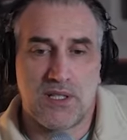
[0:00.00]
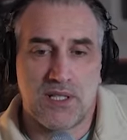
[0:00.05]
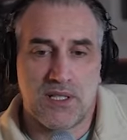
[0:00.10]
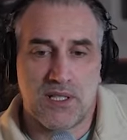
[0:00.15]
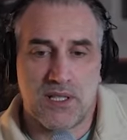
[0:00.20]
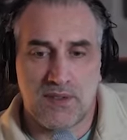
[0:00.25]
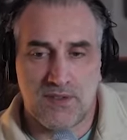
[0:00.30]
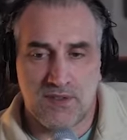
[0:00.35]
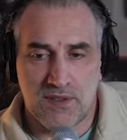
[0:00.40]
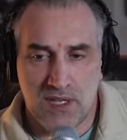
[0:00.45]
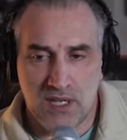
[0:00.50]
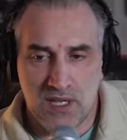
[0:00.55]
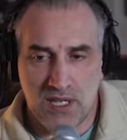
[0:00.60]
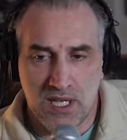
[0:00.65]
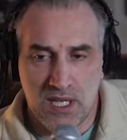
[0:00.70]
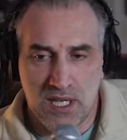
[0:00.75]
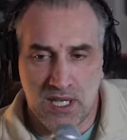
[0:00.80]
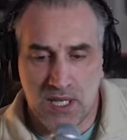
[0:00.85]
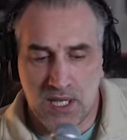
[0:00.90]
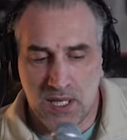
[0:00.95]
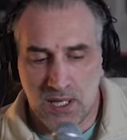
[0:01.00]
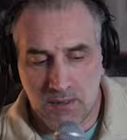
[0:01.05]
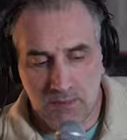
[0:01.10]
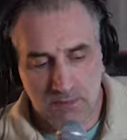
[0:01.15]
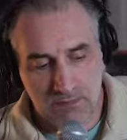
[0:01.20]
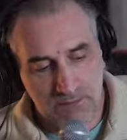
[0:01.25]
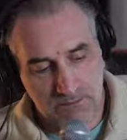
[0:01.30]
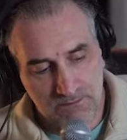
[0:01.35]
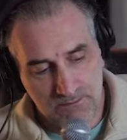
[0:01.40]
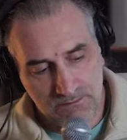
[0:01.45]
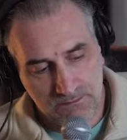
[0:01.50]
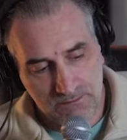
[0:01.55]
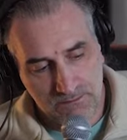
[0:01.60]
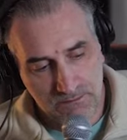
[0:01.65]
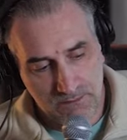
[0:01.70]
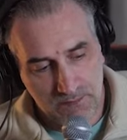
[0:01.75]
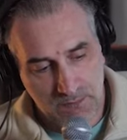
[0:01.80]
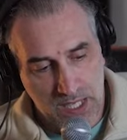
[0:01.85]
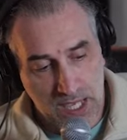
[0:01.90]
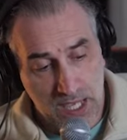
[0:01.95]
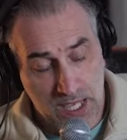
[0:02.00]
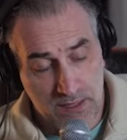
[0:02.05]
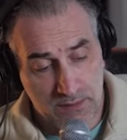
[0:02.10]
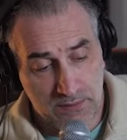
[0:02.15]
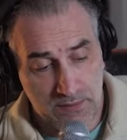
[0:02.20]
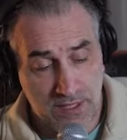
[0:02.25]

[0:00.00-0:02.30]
let's say, um, I mean, yeah,